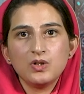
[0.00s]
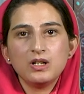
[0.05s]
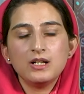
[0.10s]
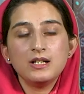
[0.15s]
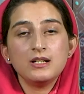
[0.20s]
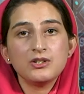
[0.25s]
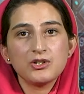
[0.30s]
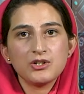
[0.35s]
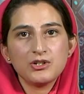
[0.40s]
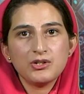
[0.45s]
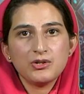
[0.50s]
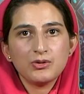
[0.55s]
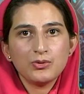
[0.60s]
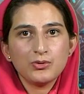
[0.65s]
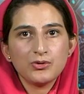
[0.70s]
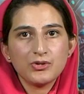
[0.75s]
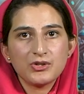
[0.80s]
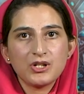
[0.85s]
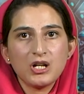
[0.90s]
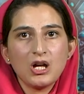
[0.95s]

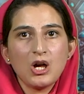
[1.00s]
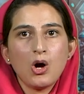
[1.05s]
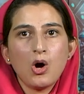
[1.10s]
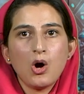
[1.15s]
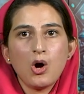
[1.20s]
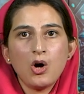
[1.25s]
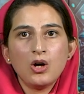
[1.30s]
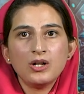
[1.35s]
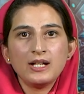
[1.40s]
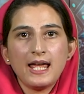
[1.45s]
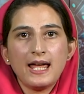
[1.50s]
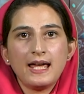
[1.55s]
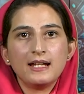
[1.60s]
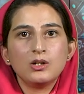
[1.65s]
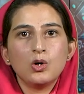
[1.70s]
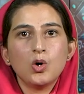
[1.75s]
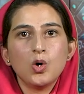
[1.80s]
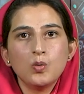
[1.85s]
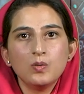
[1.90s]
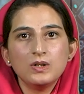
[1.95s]
introduced on and
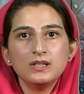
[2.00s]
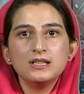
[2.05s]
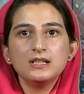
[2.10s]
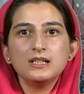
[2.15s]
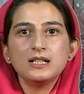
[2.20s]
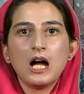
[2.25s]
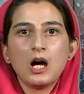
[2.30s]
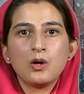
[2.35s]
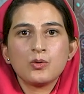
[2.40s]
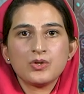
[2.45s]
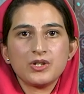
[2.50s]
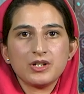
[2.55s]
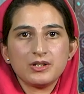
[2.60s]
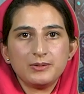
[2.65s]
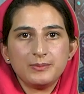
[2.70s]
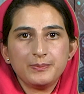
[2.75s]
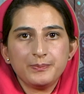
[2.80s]
over the counter.